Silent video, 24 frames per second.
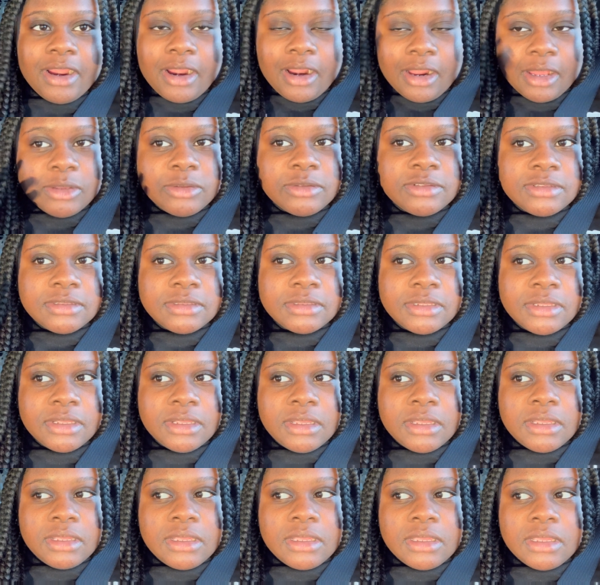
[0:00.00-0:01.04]
house
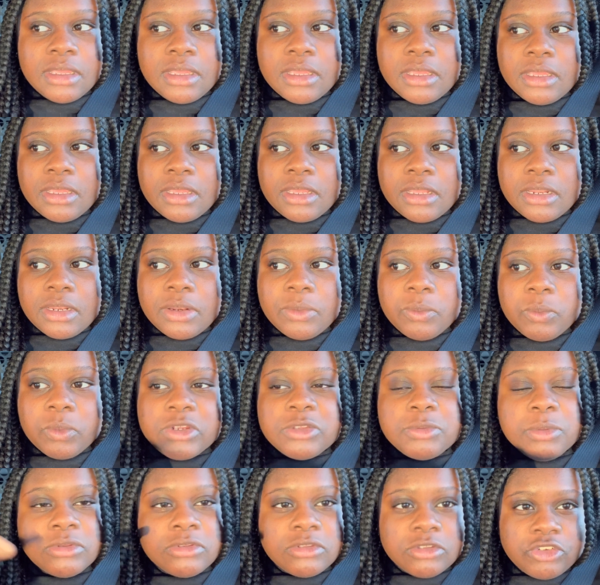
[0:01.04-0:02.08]
and we're
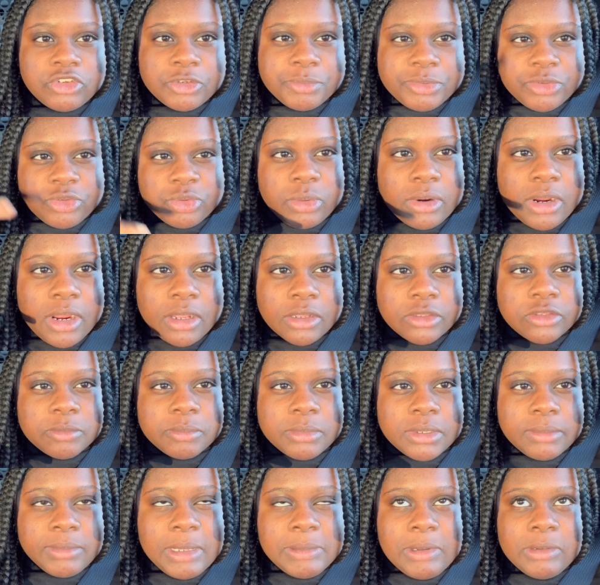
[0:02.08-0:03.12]
supposed to ship it to our house
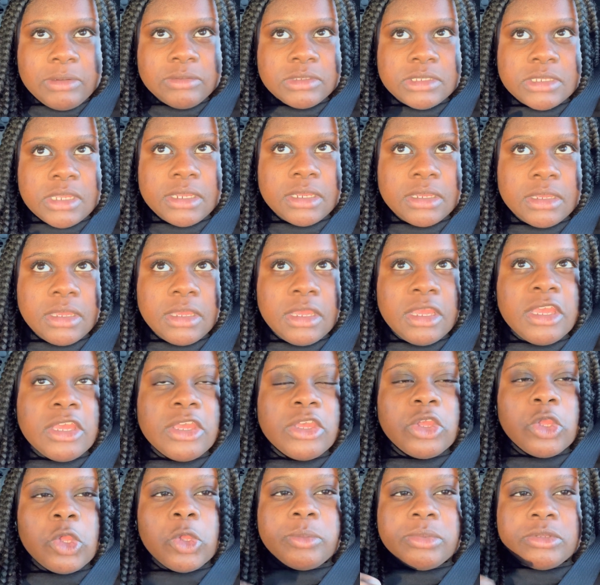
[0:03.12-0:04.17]
but my mom's like
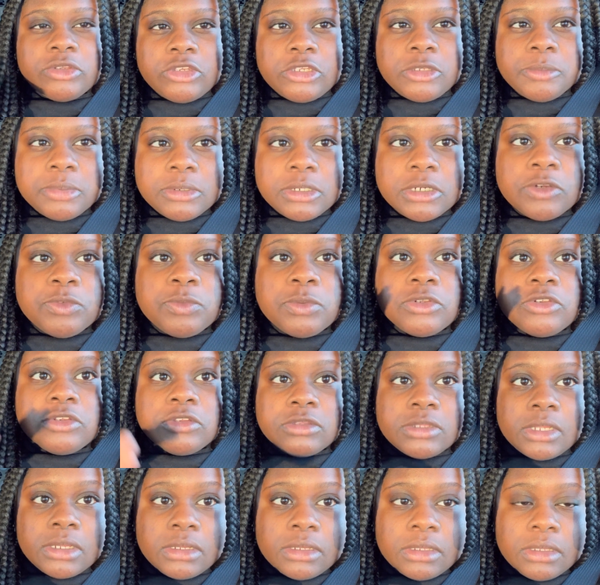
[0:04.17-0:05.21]
it'll be cheaper if we
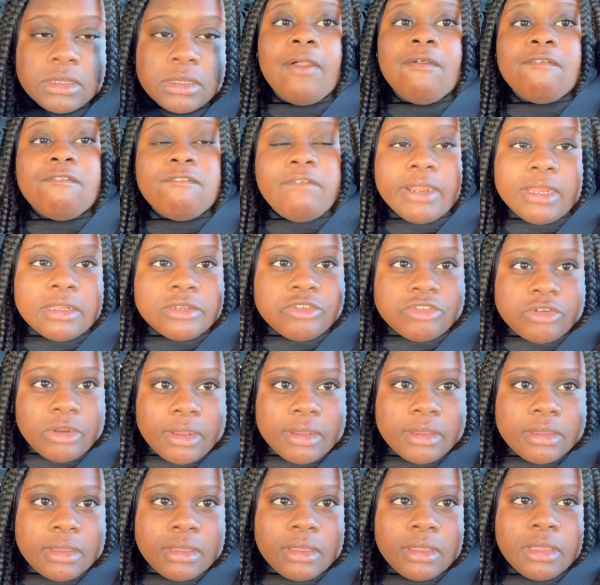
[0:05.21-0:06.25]
just like rent a
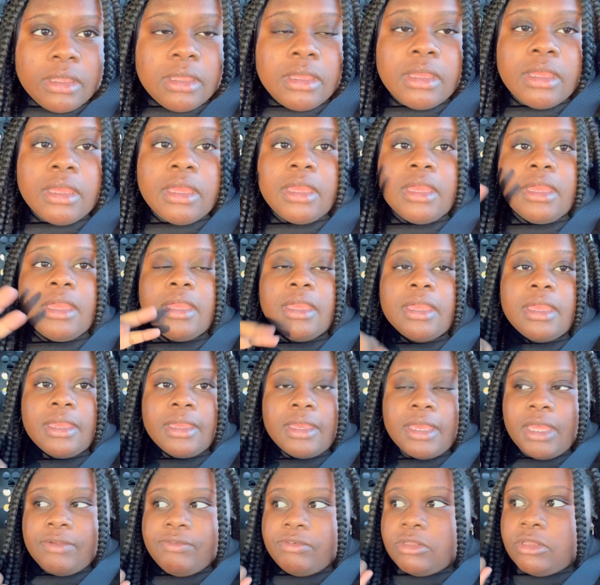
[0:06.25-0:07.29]
truck and
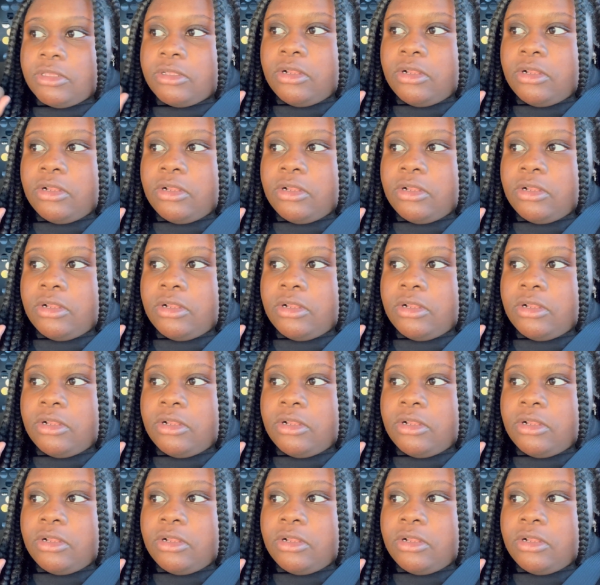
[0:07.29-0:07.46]
get everything